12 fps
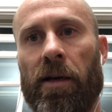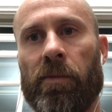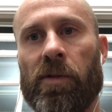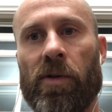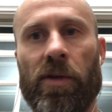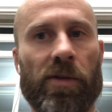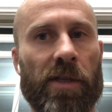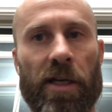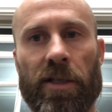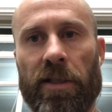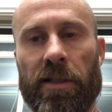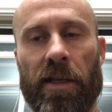so he was
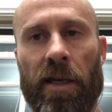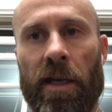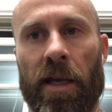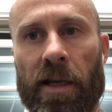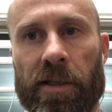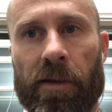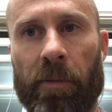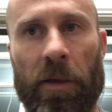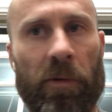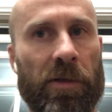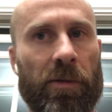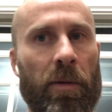actually sitting next to me,
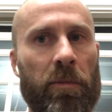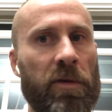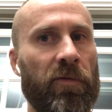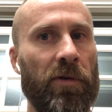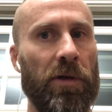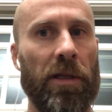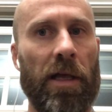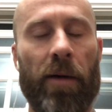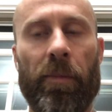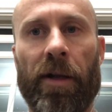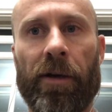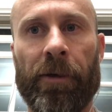which made me feel a
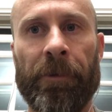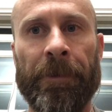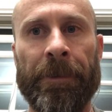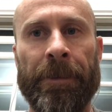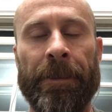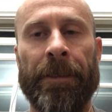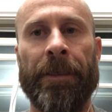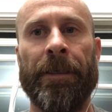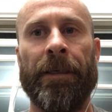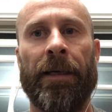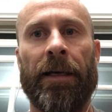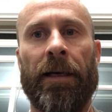lot better.
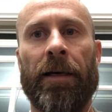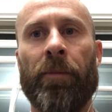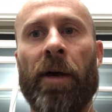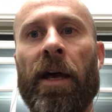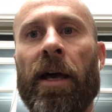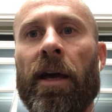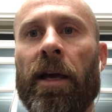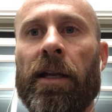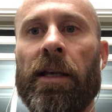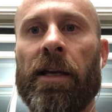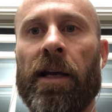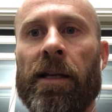And
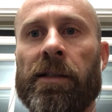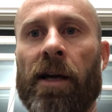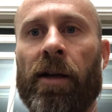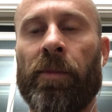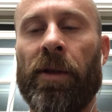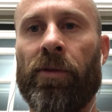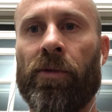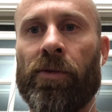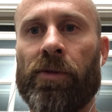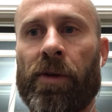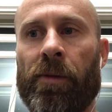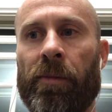he kind of talked me through
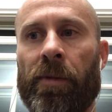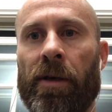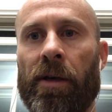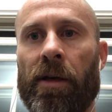some